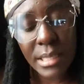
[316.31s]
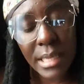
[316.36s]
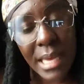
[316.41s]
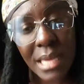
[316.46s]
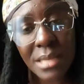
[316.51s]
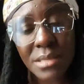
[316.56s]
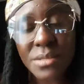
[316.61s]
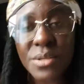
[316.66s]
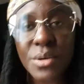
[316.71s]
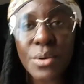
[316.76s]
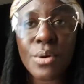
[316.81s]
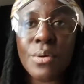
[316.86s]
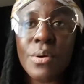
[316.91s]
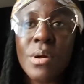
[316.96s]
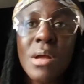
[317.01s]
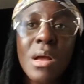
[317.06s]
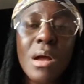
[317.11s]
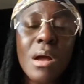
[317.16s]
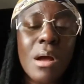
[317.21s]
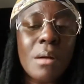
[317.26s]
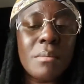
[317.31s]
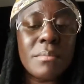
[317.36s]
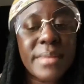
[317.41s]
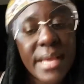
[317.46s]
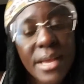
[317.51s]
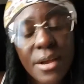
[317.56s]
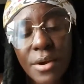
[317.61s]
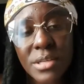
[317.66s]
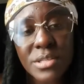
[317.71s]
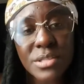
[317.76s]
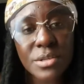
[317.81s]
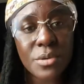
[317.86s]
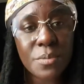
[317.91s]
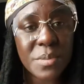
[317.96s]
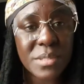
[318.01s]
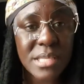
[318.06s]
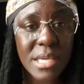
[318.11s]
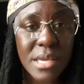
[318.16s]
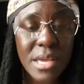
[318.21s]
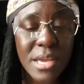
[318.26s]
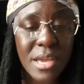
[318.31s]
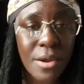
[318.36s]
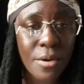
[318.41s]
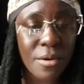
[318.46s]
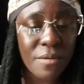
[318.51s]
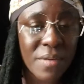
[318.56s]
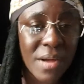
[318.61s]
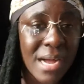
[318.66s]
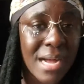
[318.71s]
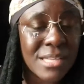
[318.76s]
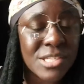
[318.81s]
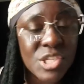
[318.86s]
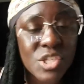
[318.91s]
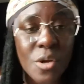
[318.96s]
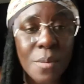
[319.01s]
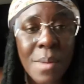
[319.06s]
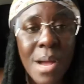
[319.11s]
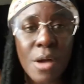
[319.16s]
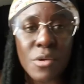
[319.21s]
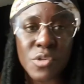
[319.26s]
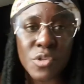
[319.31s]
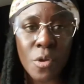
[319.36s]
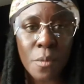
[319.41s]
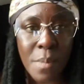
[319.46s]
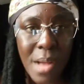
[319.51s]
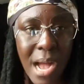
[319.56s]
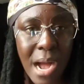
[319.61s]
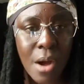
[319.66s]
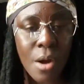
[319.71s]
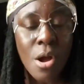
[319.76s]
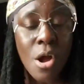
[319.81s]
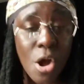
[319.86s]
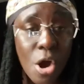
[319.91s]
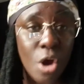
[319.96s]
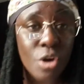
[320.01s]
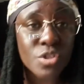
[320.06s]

yeah, so Laycon is going to be taking care of her somehow,